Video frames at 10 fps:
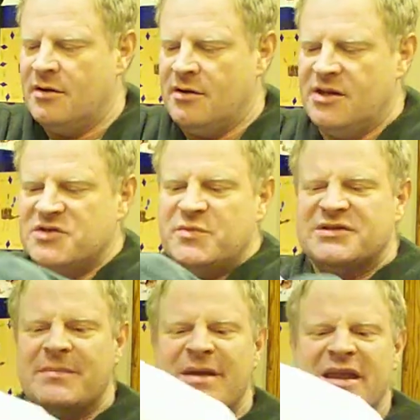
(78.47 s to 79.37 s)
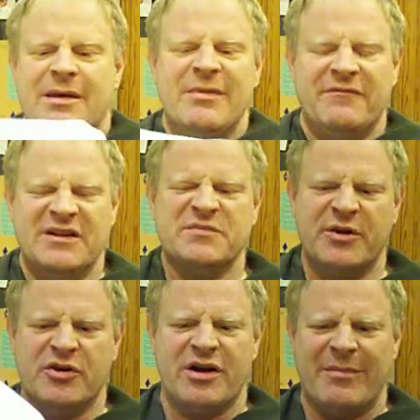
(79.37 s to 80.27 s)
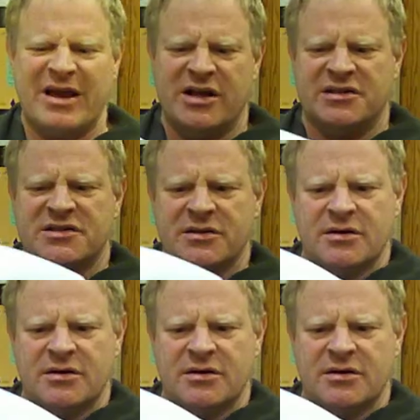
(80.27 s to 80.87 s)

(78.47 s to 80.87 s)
This one's a medium. It fits pretty good on my guns.